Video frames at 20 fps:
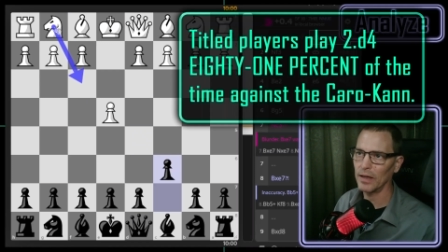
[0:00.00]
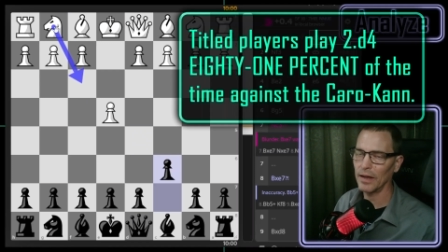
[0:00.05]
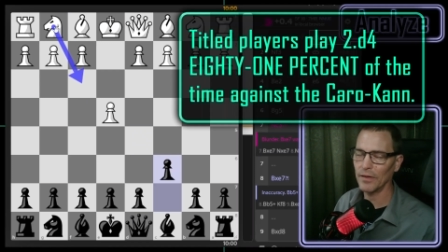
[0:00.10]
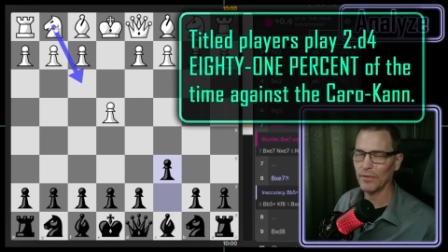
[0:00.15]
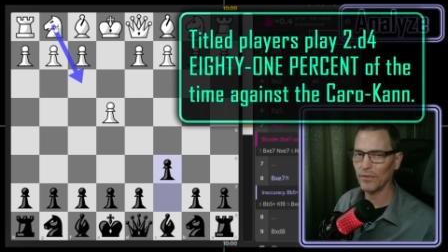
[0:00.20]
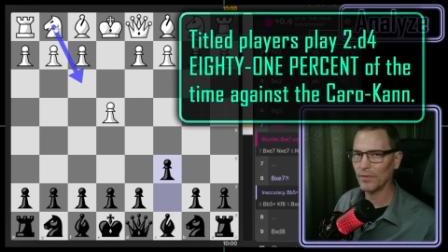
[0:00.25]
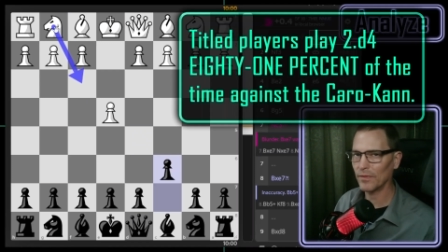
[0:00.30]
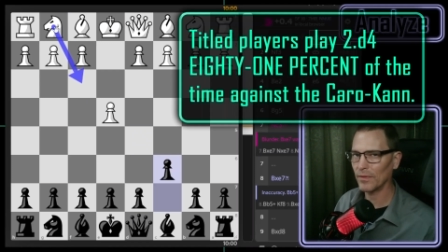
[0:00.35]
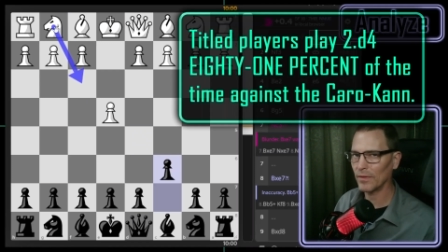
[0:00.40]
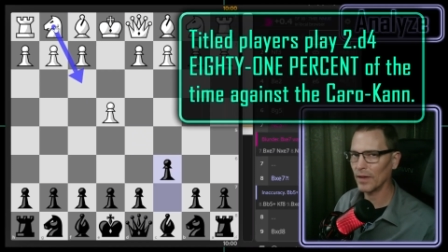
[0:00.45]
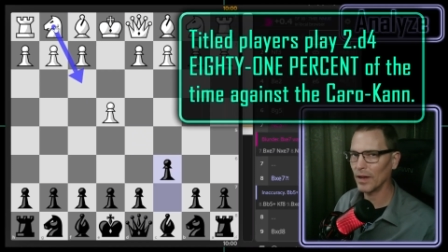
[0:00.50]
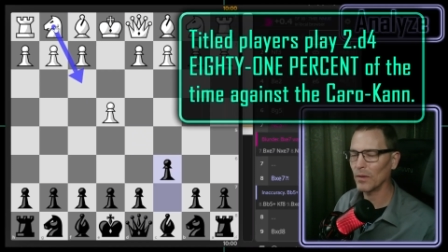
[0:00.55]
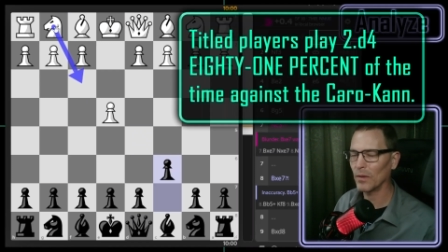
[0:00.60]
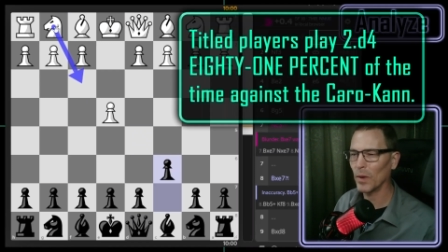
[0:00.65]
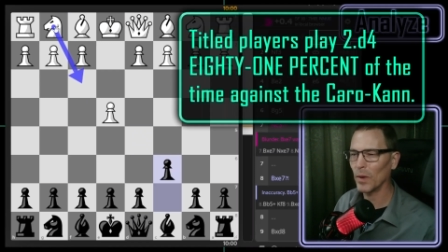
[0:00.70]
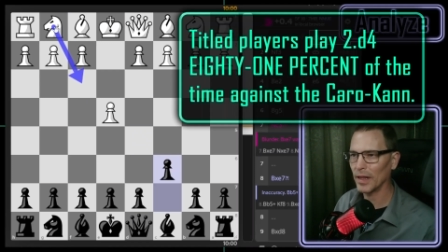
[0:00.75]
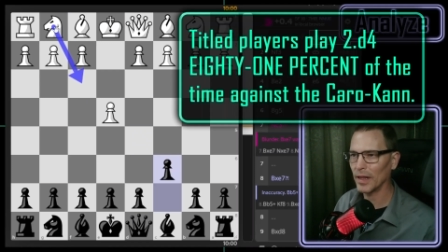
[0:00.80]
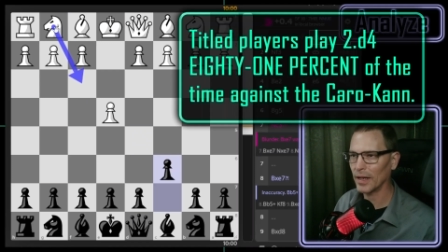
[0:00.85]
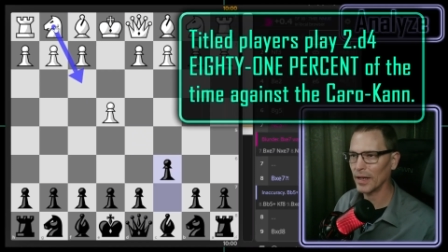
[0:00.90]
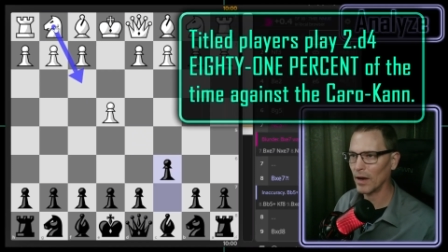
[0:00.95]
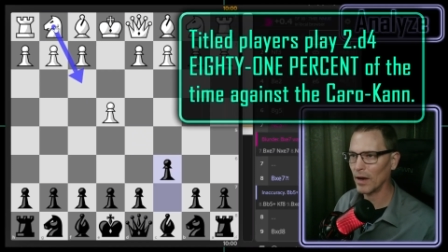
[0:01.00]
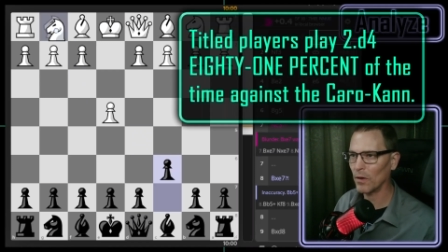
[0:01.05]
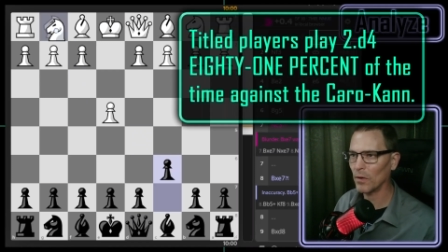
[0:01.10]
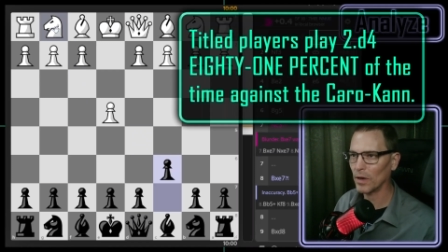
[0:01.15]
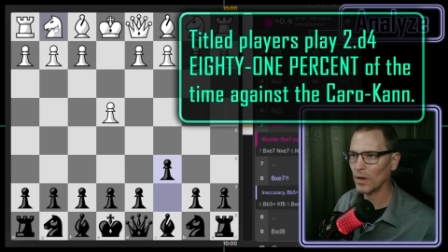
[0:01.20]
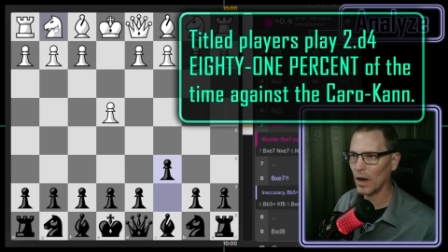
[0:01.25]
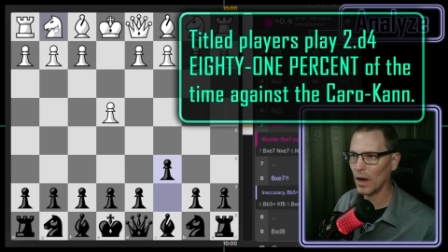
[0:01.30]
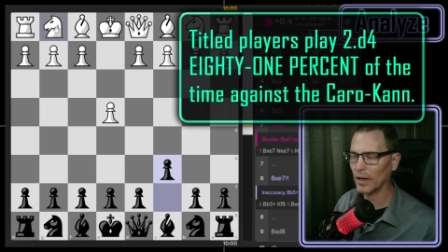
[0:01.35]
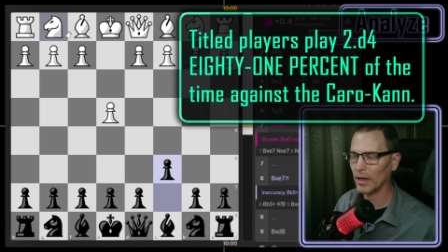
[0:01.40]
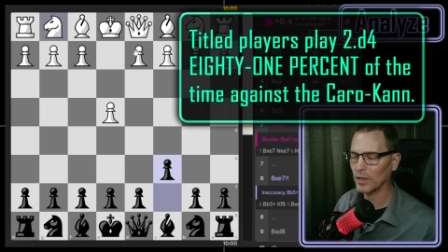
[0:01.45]
if and when the
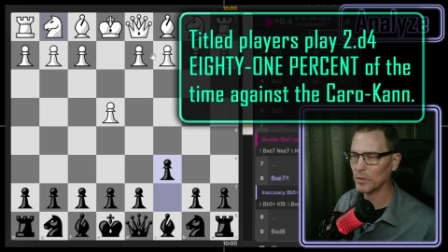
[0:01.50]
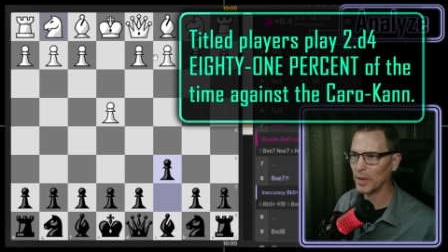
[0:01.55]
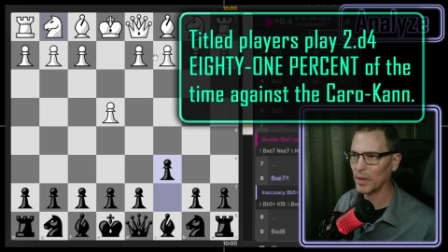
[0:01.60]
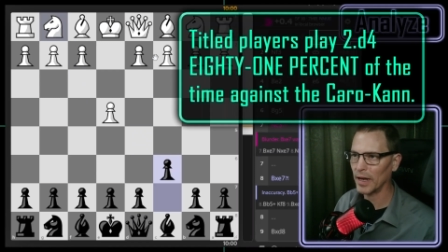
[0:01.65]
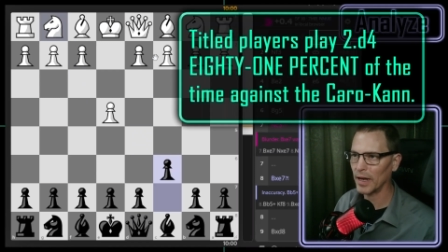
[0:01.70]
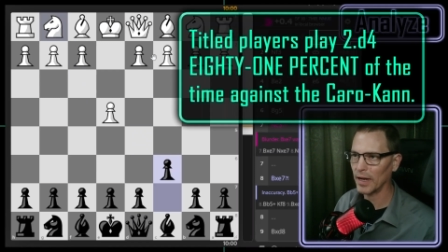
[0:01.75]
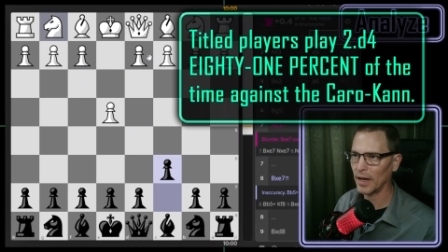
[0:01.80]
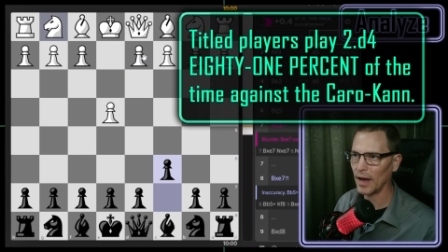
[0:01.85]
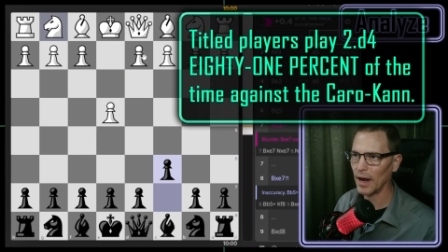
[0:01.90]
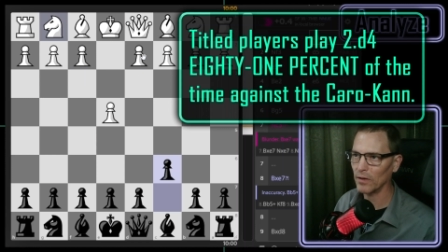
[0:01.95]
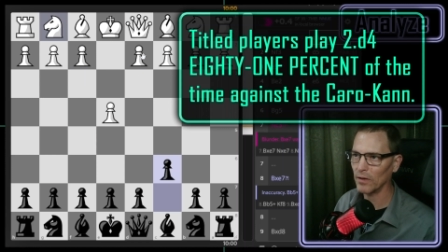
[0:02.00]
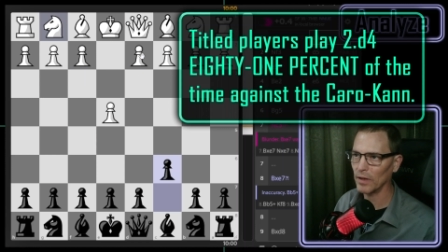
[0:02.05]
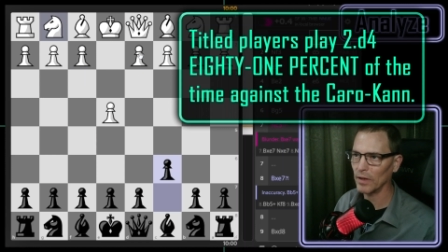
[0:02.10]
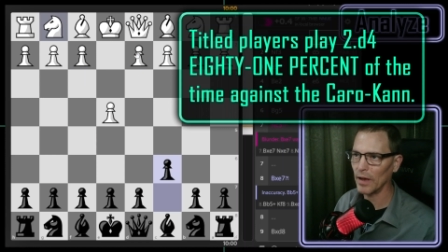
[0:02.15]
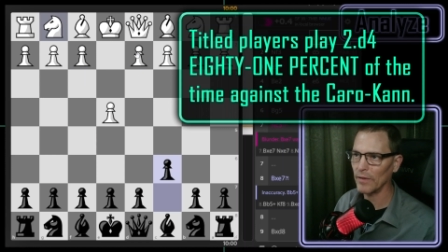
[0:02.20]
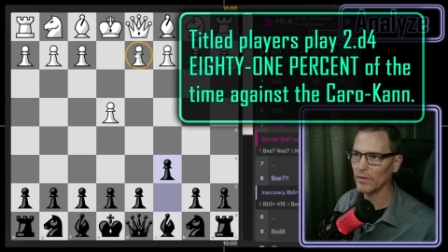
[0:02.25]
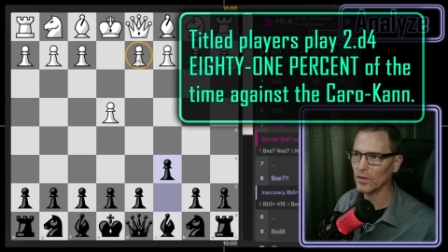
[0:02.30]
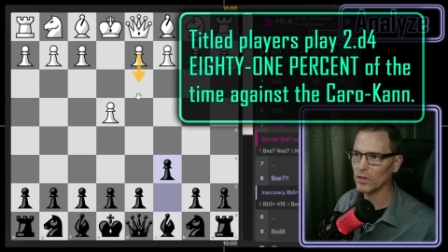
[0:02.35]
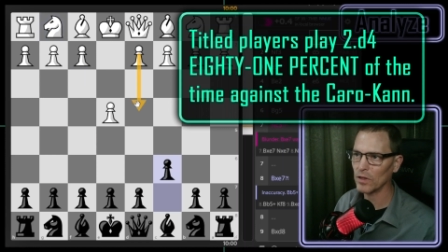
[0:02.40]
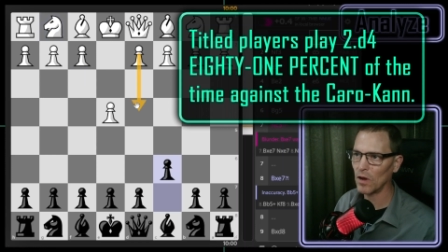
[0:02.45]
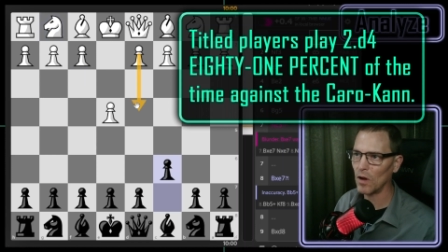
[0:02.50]
Caro-Kann is played at higher levels.